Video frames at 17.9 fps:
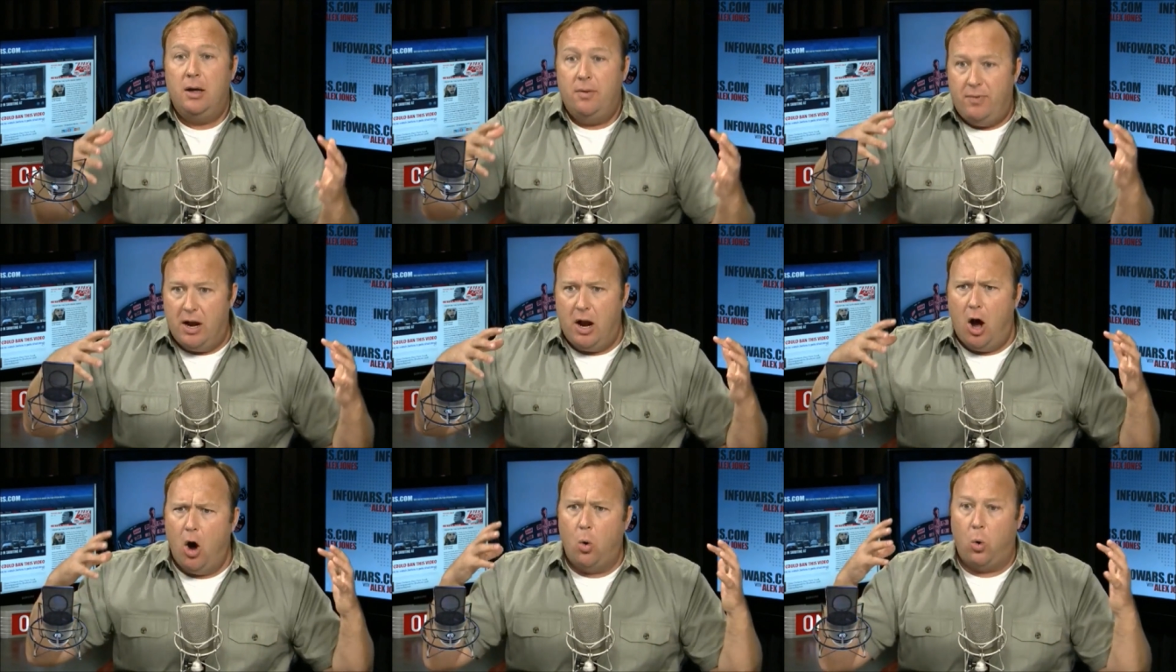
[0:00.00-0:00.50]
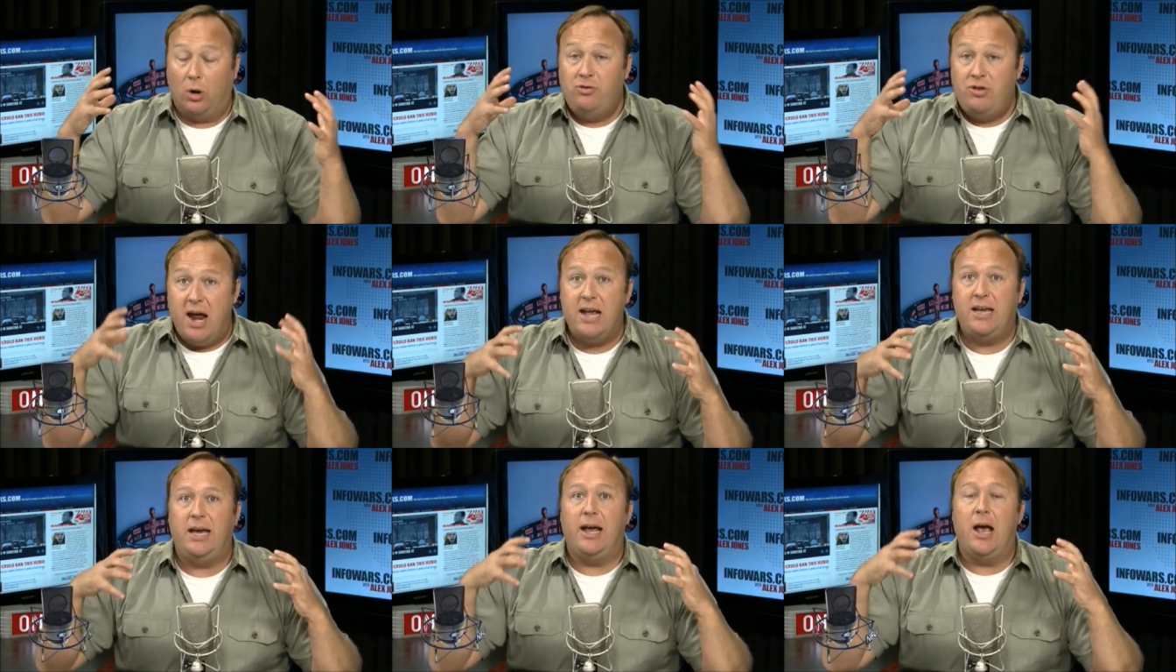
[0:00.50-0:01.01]
that, oh, we're
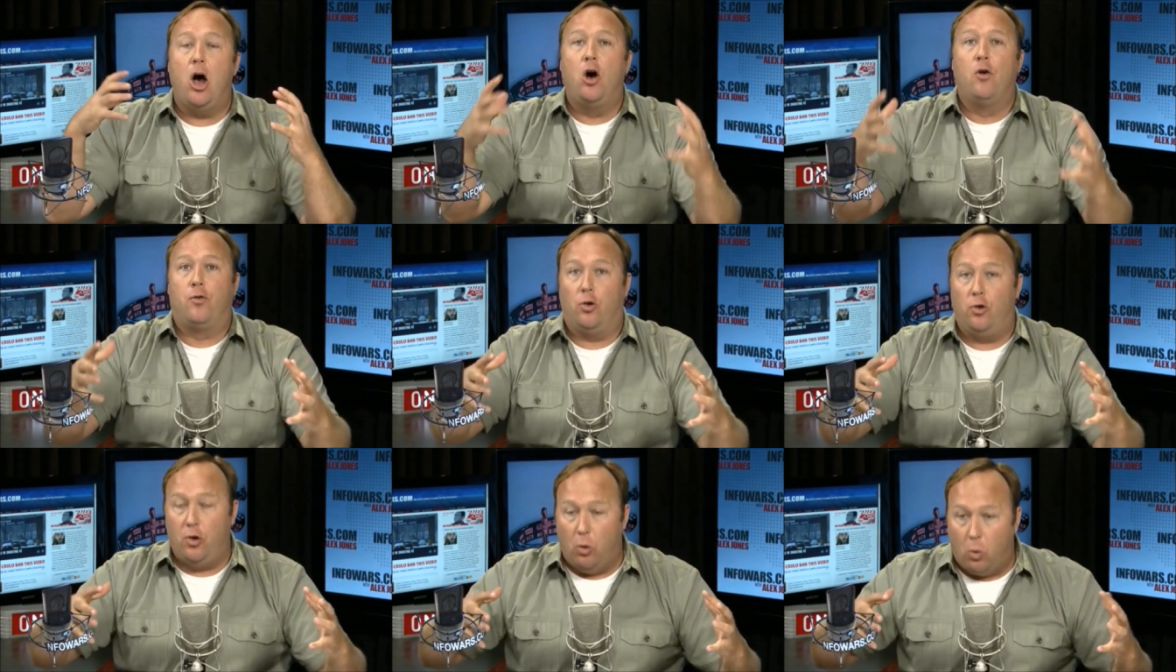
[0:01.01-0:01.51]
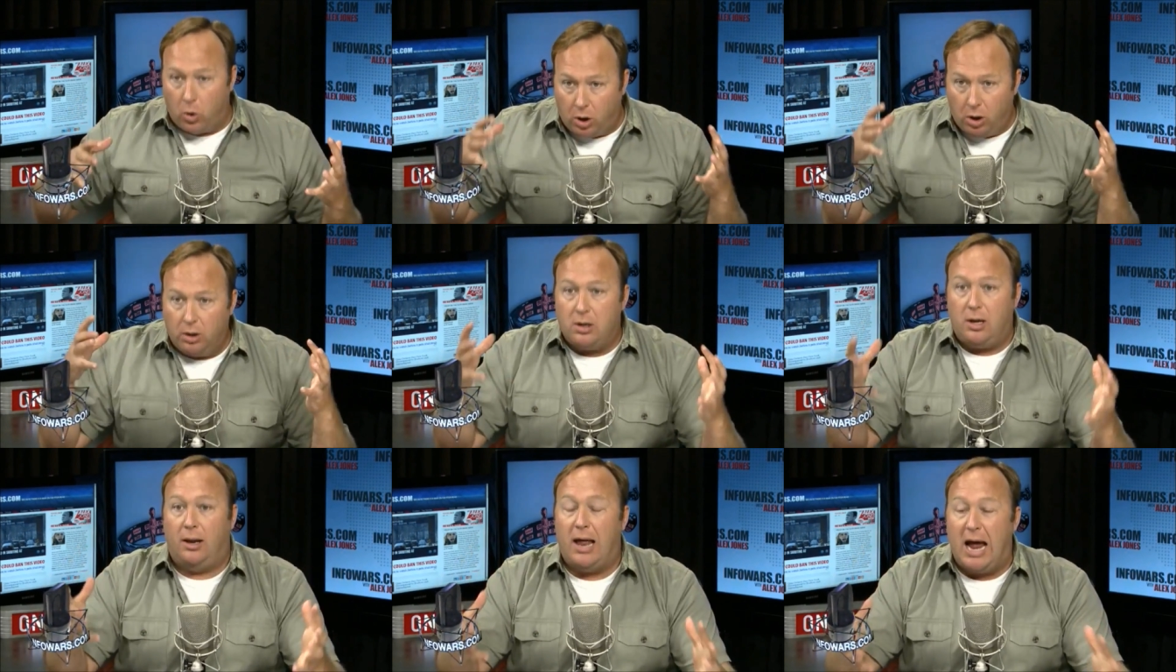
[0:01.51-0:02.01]
taking over. The
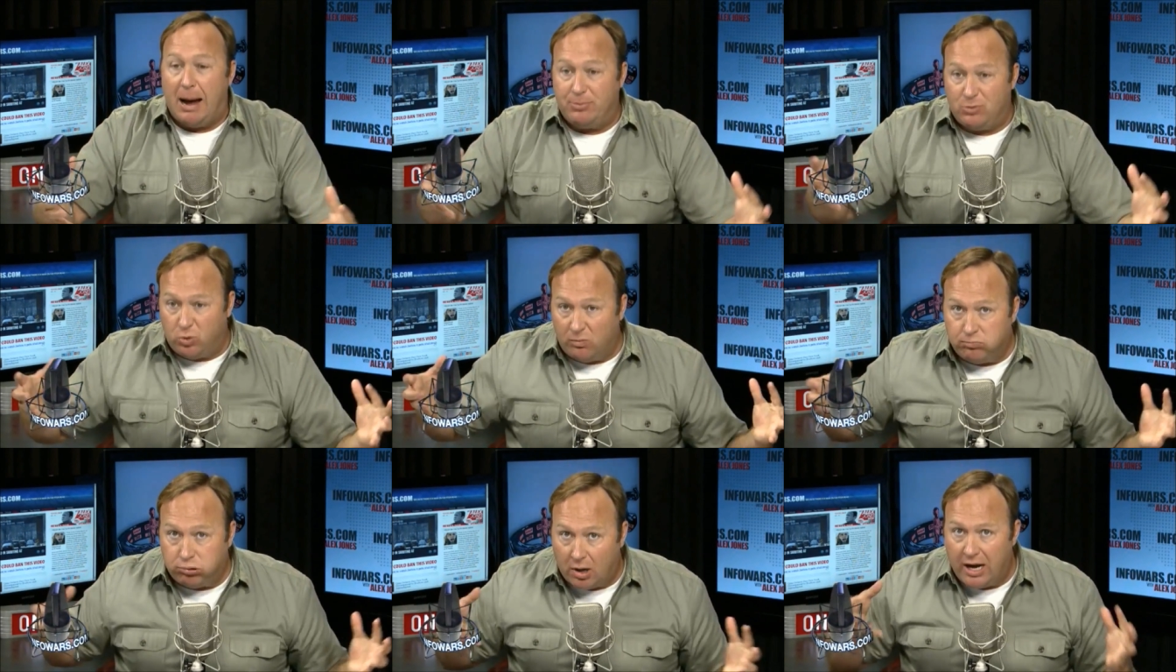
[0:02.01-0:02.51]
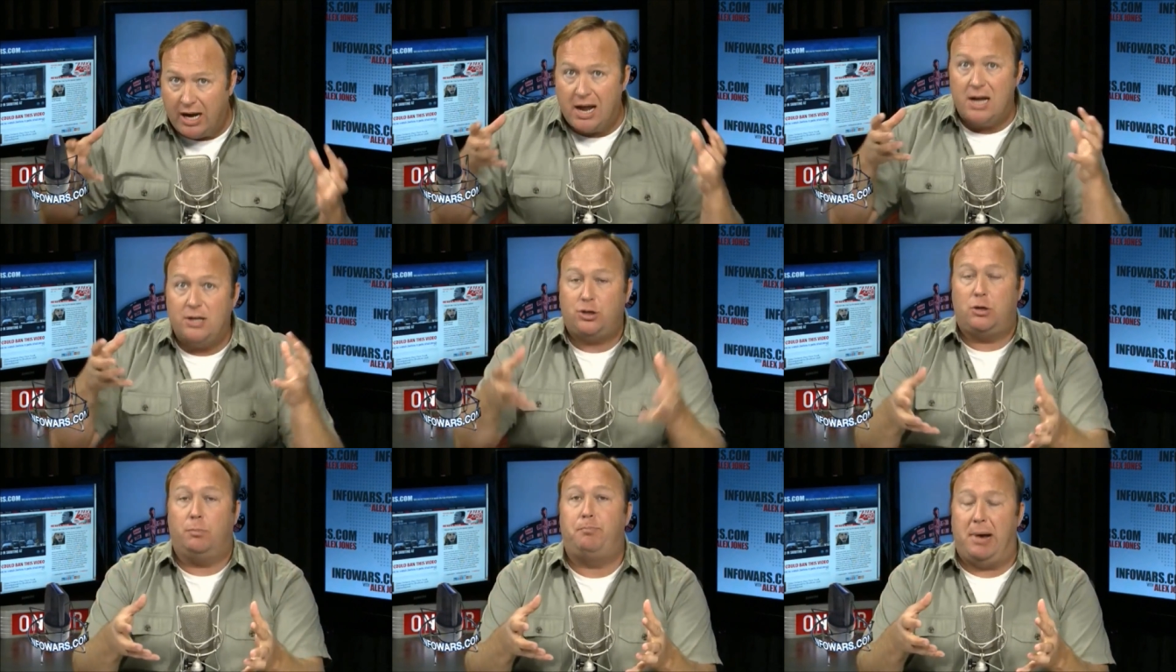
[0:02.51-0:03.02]
world collapse will bring us to